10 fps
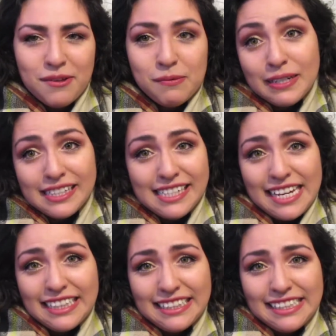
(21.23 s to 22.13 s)
what's
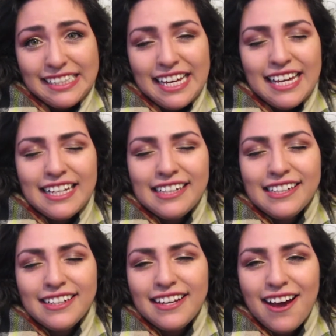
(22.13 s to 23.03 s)
next
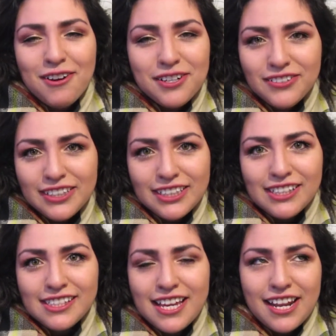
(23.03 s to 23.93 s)
and how it
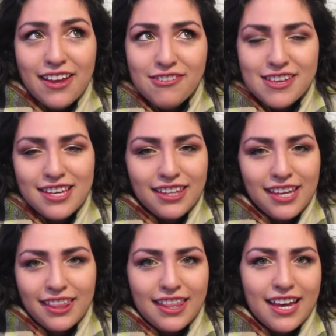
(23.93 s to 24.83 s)
feels and everything
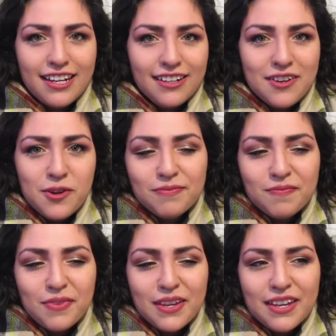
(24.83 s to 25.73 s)
like that.
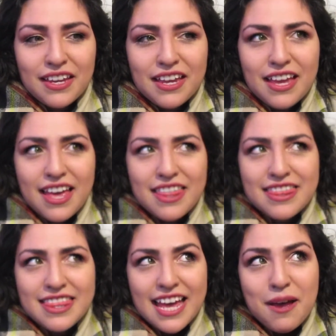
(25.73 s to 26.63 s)

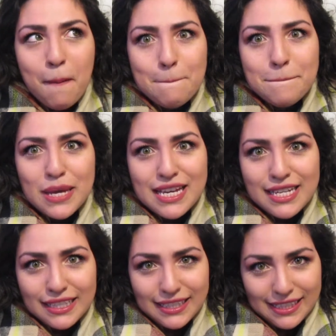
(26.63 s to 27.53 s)
That
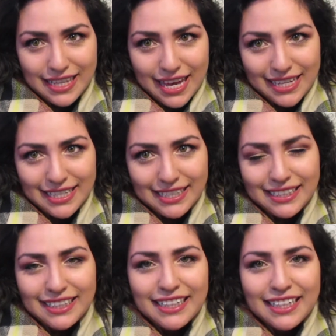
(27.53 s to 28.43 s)
being
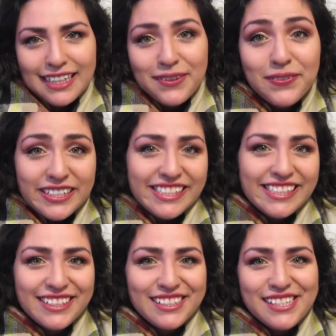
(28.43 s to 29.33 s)
said, the first
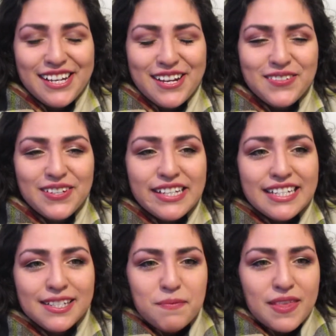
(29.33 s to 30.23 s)
thing I want to talk about
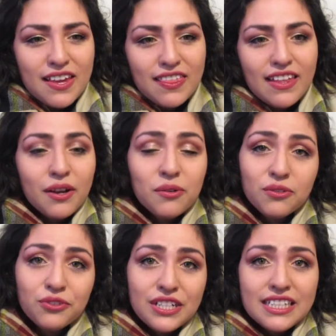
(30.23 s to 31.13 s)
is something that
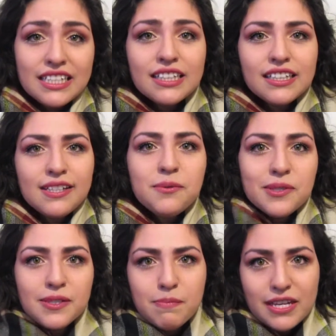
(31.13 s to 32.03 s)
recently
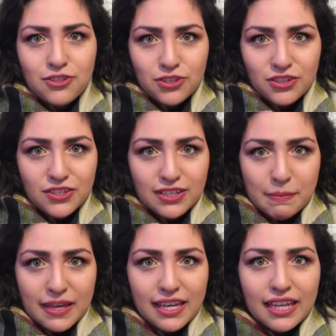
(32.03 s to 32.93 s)
was mentioned to
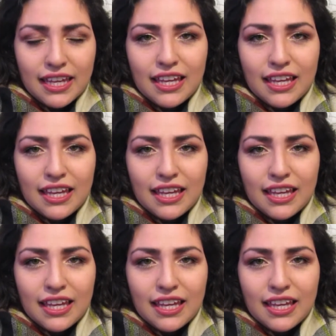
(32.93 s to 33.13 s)
me.